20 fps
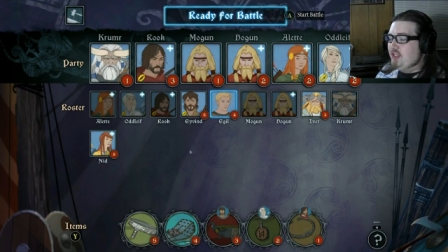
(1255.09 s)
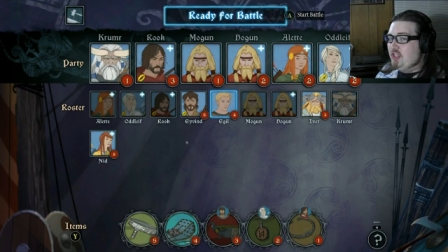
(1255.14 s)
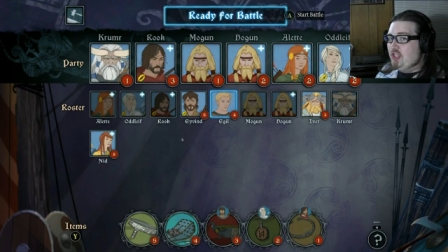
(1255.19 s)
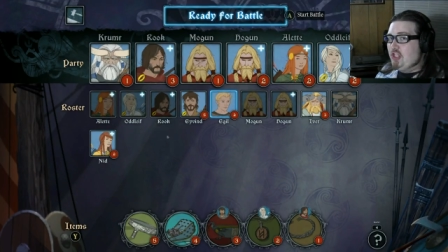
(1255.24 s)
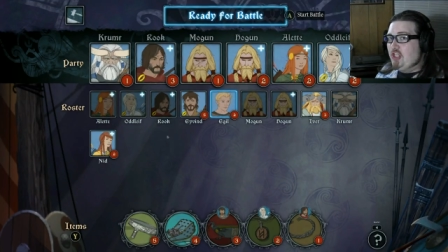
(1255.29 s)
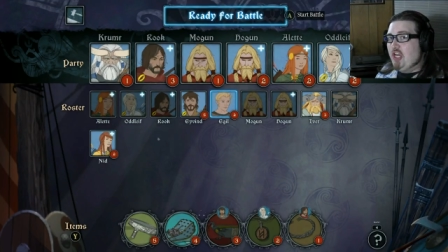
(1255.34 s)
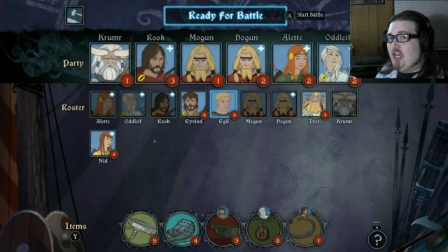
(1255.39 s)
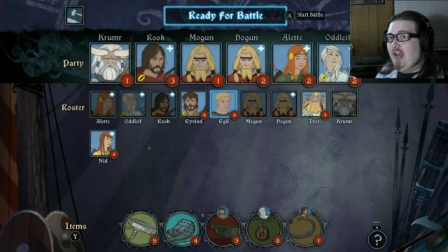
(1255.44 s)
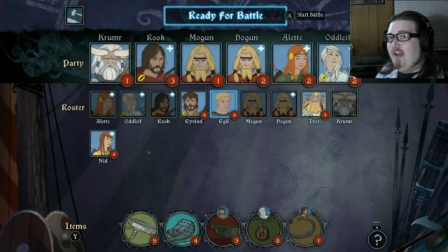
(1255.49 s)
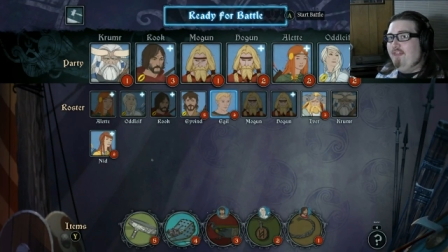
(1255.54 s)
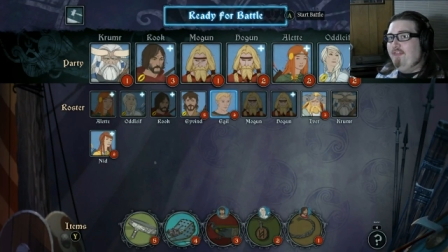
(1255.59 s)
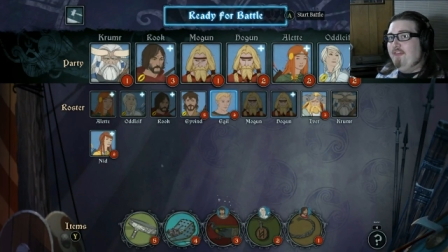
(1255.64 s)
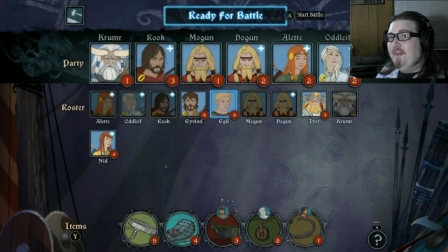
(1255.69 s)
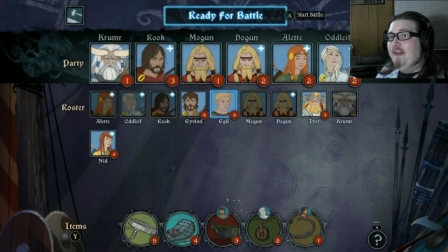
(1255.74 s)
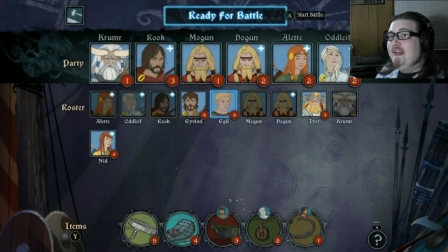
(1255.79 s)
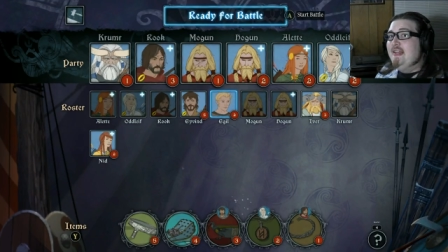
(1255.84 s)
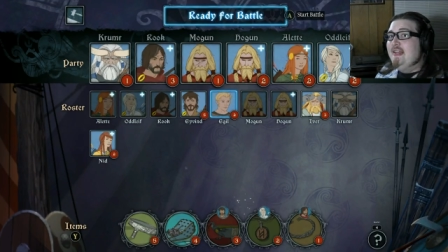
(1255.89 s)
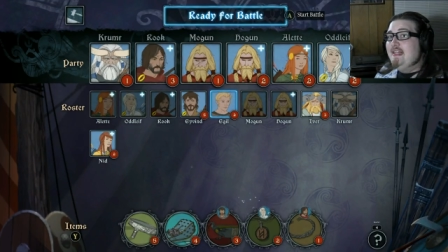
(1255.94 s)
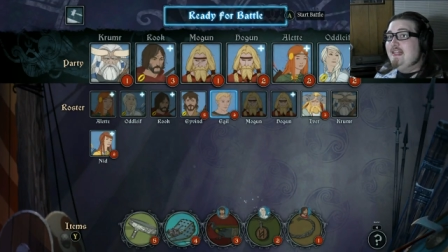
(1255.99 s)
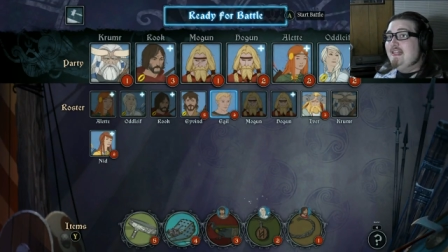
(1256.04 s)
stuff.
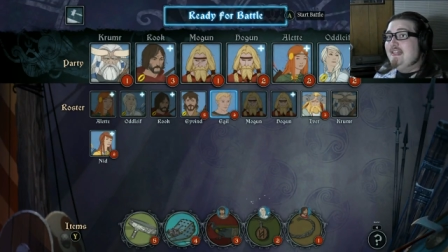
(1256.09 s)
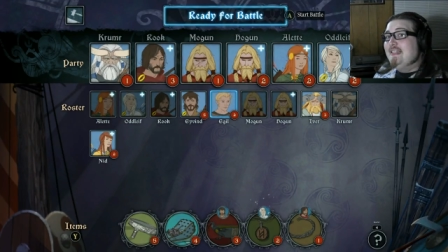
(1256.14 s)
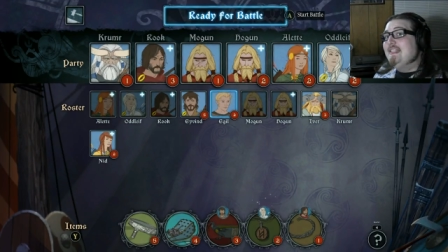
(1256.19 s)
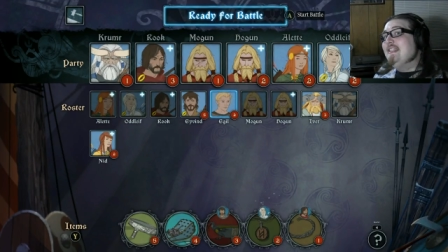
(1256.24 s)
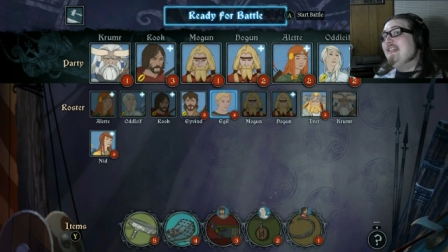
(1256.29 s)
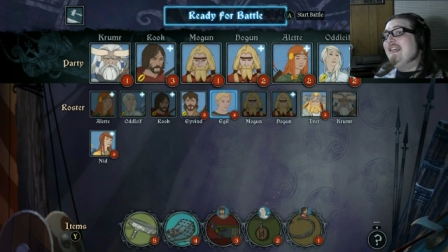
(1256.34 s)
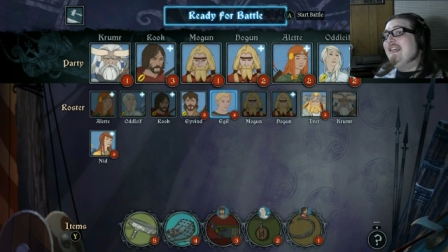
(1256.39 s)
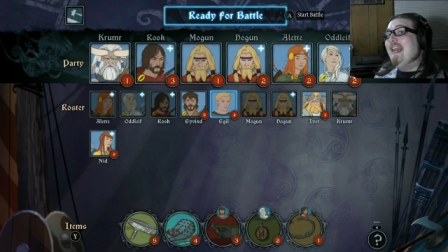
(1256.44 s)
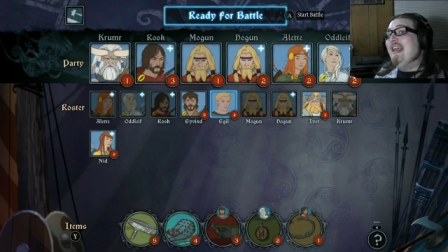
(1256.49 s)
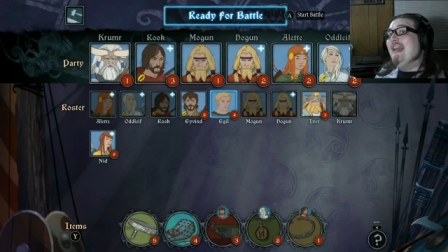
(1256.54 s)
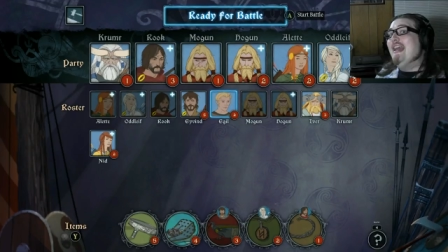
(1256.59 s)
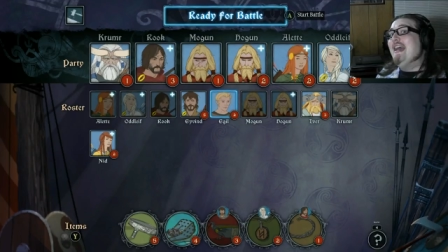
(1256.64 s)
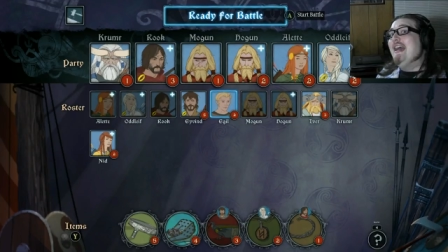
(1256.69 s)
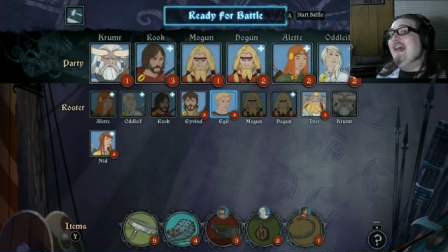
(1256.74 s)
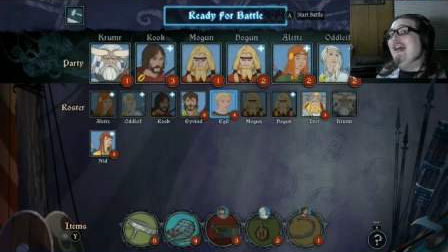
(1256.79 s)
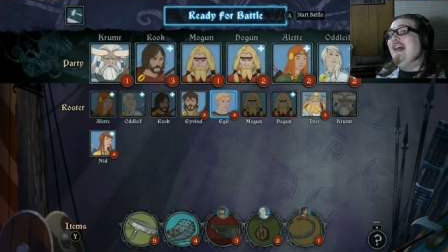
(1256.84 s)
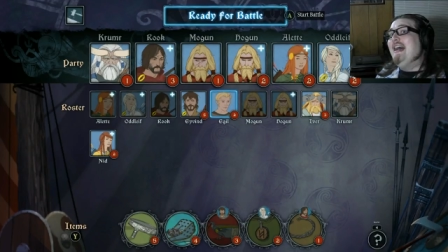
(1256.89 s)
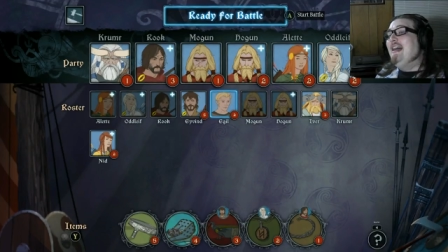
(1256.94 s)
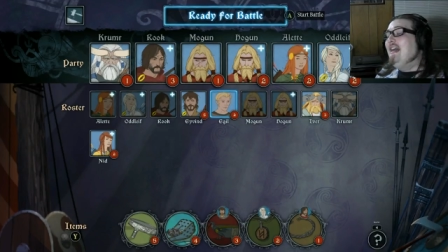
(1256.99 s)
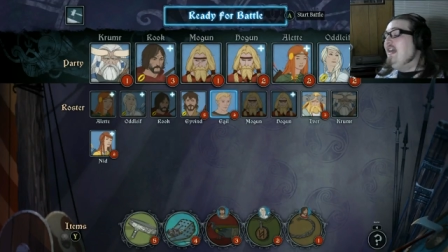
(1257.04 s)
So
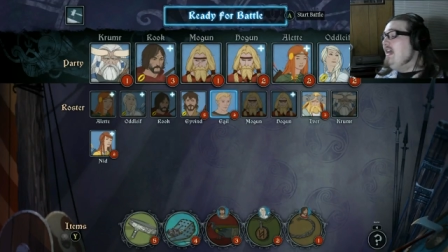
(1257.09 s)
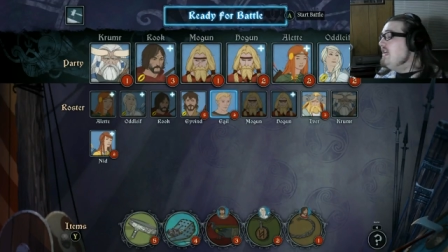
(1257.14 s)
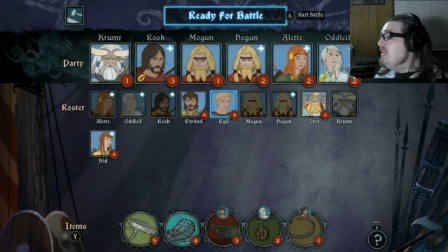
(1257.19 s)
yeah.